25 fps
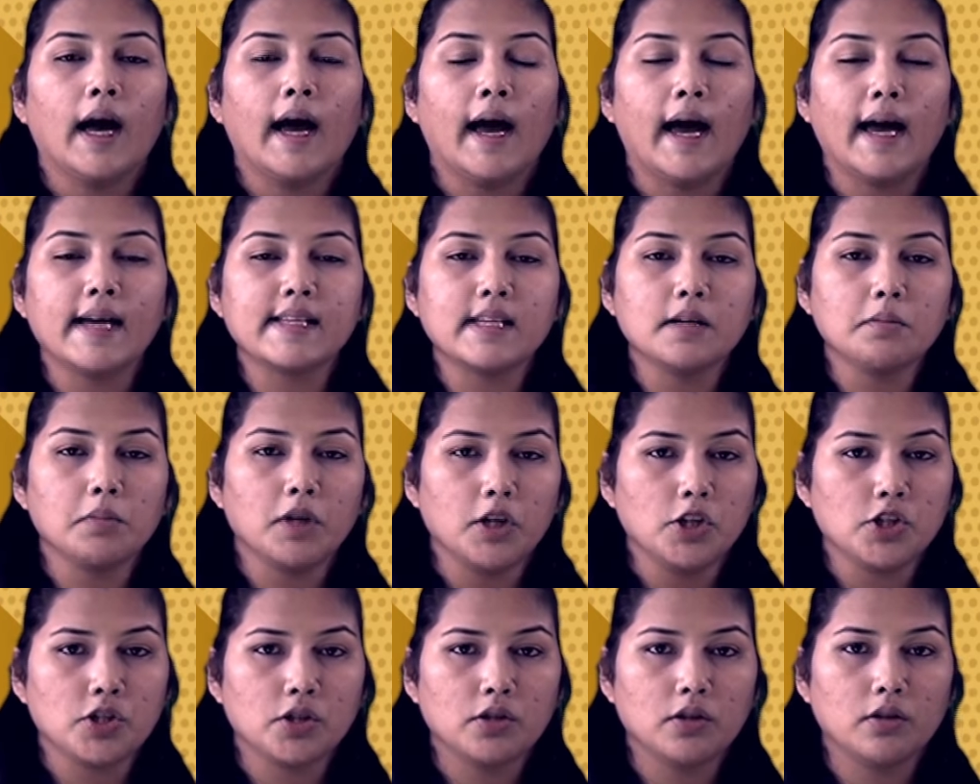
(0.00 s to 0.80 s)
As I
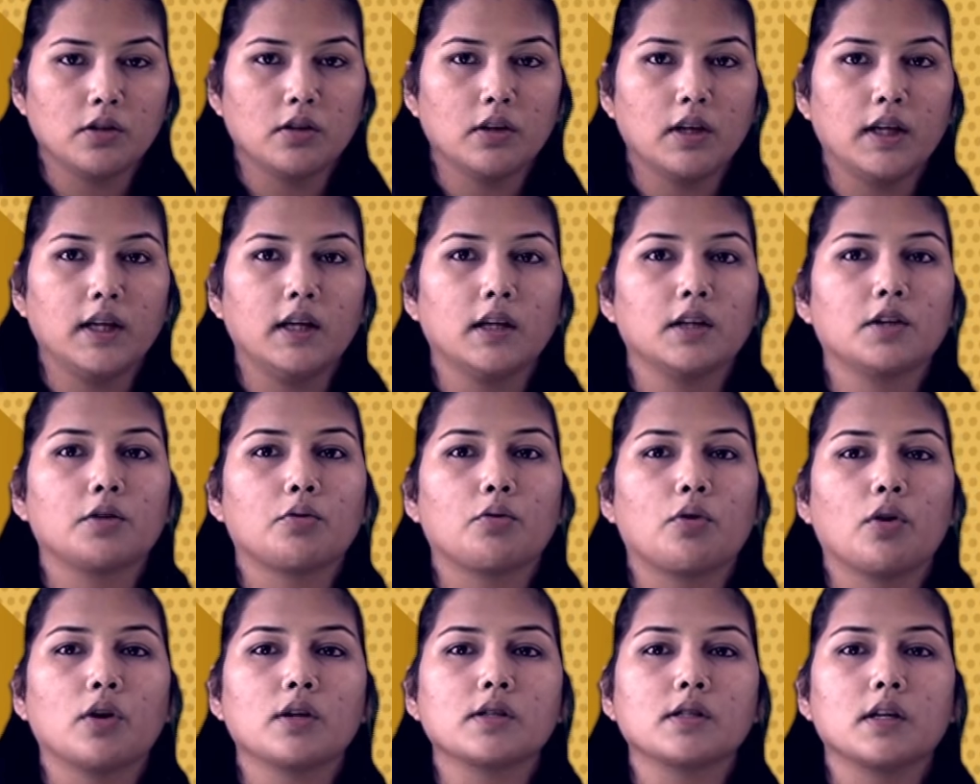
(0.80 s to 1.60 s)
mentioned earlier, the
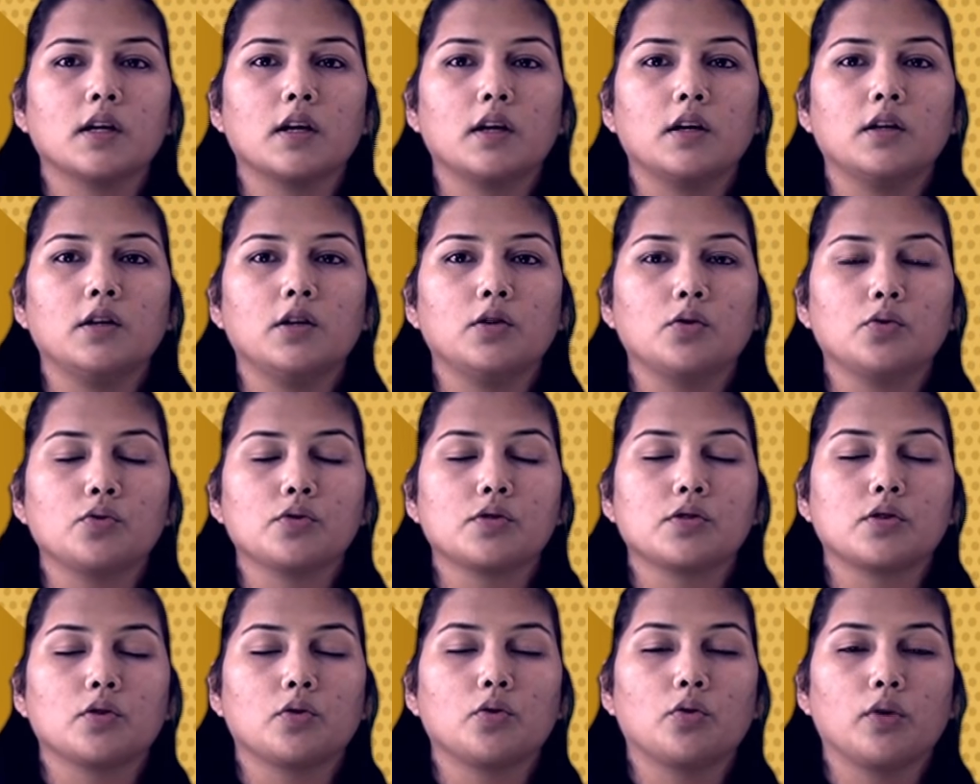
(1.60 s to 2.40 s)
rocks are
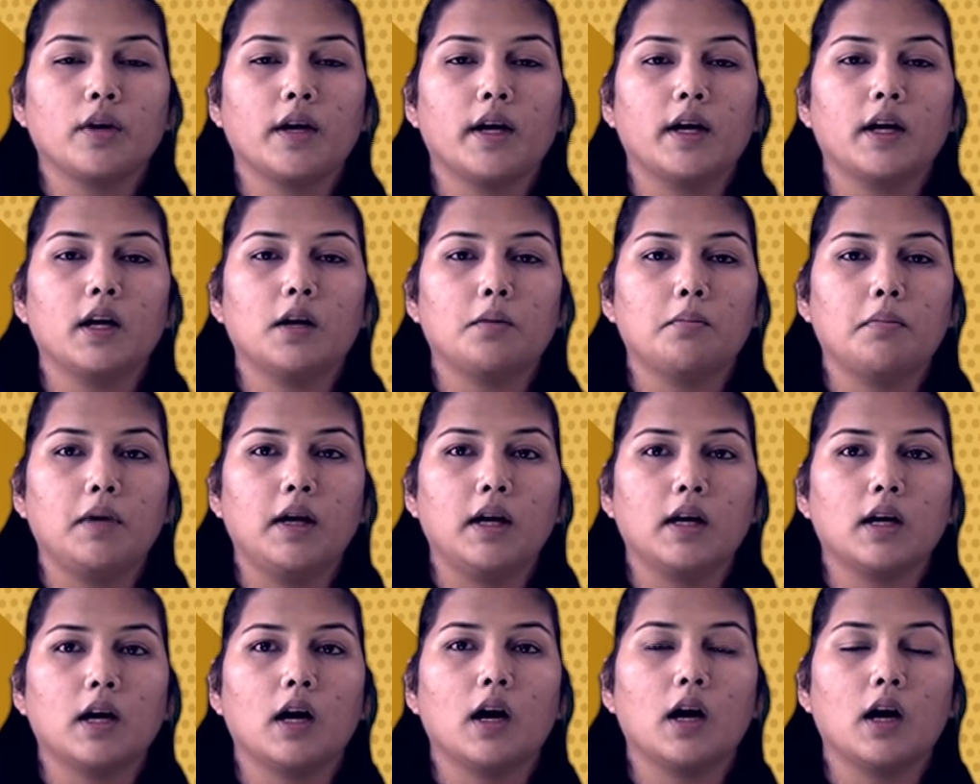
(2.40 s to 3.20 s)
used to go ahead and
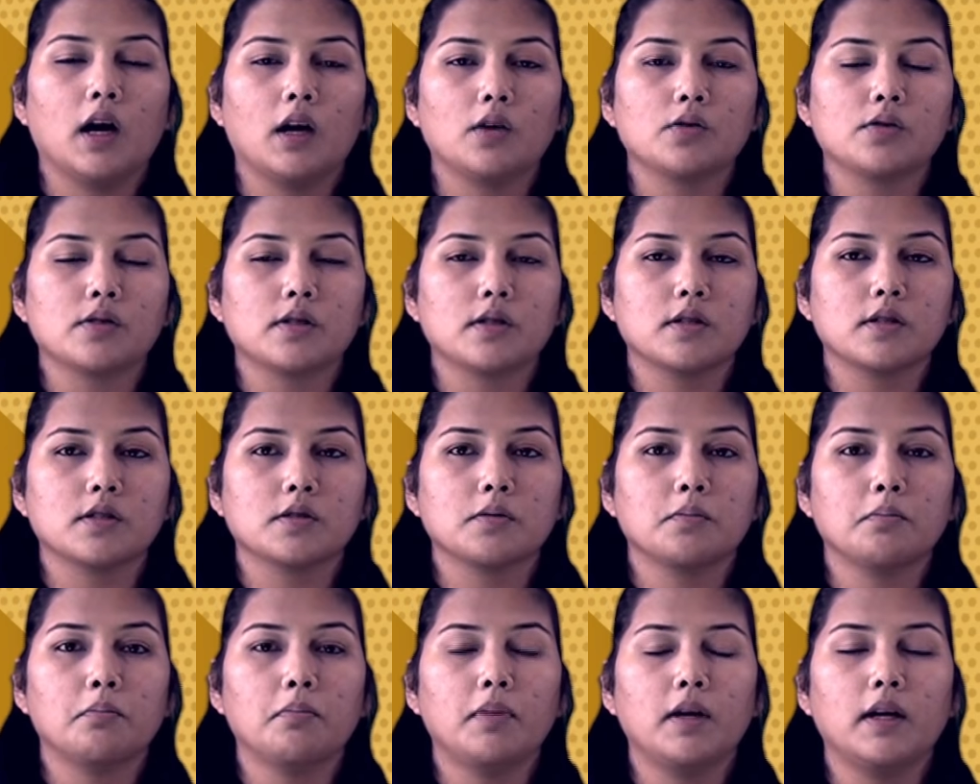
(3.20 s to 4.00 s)
make
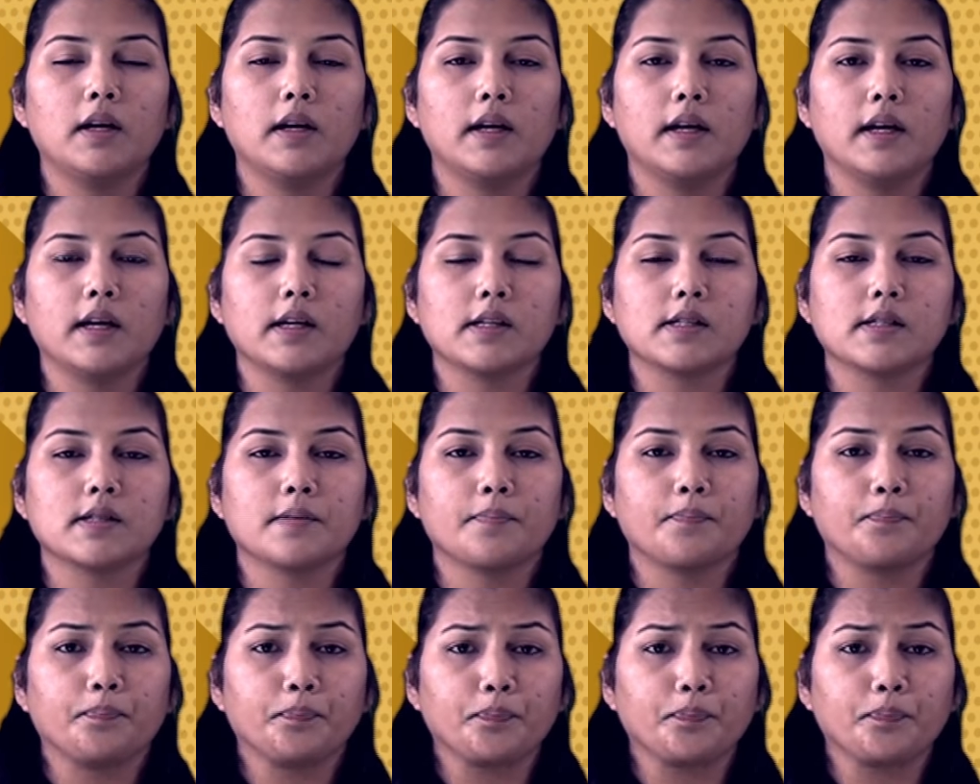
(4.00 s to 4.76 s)
houses, buildings,